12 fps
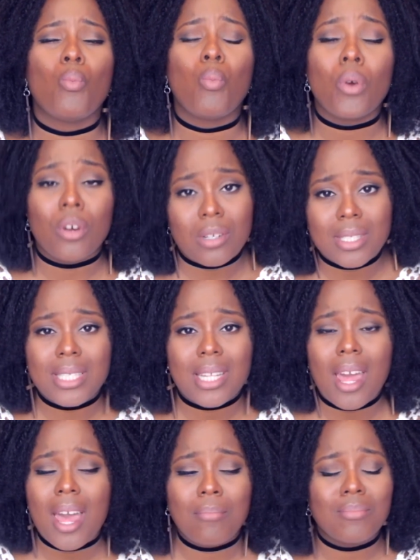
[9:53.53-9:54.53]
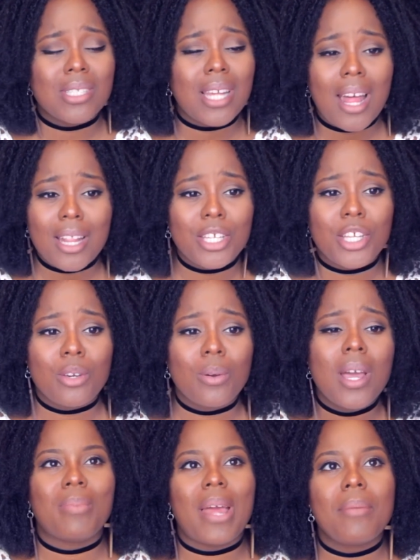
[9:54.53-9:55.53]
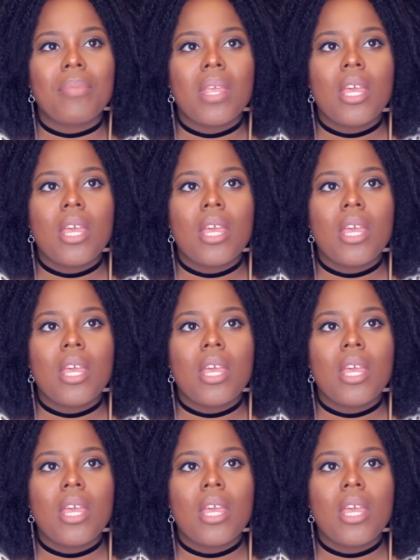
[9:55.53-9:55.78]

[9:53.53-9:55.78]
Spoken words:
worst, I'm telling you. But